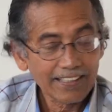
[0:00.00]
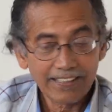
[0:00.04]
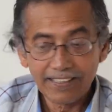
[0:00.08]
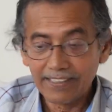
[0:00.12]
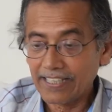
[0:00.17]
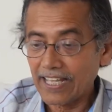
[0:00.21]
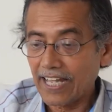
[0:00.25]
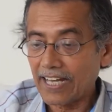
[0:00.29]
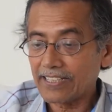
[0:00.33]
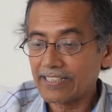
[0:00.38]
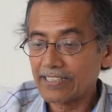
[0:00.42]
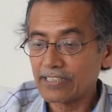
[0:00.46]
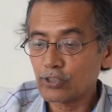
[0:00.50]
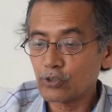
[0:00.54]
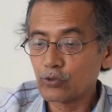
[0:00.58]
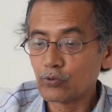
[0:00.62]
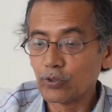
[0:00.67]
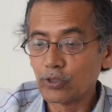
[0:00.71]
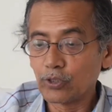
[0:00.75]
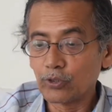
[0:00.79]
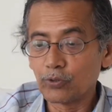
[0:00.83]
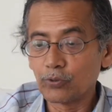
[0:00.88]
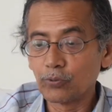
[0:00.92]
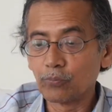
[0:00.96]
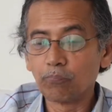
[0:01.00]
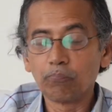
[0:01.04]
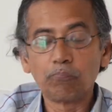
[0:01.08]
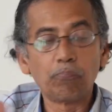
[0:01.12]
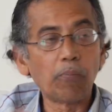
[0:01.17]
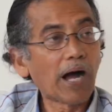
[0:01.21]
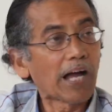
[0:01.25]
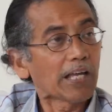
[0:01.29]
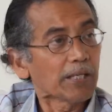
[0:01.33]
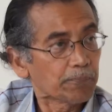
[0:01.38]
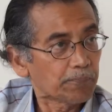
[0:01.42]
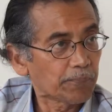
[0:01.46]
that is going to
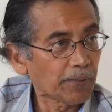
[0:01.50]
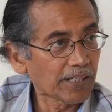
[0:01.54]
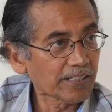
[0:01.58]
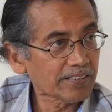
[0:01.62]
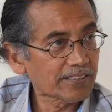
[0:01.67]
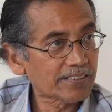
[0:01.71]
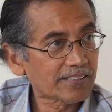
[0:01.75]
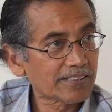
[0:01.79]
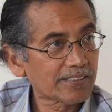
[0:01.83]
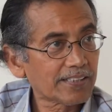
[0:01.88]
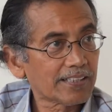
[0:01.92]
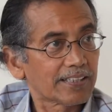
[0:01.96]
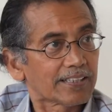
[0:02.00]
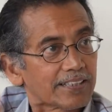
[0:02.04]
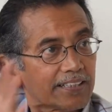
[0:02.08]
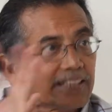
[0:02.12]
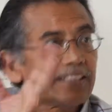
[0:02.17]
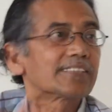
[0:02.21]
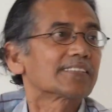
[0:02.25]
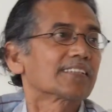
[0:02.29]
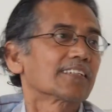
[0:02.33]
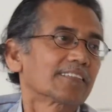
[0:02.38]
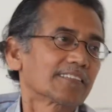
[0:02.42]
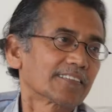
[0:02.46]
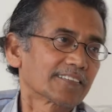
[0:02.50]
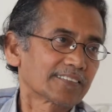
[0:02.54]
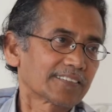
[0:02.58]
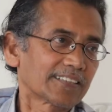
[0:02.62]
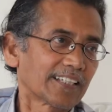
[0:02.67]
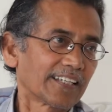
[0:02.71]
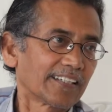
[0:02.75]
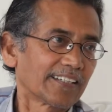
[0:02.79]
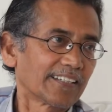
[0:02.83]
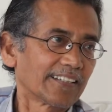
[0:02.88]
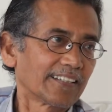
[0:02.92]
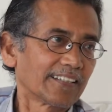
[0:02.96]
bypass this
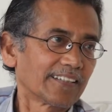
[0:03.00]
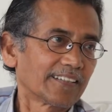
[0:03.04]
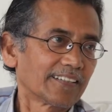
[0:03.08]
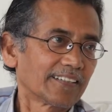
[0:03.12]
understanding.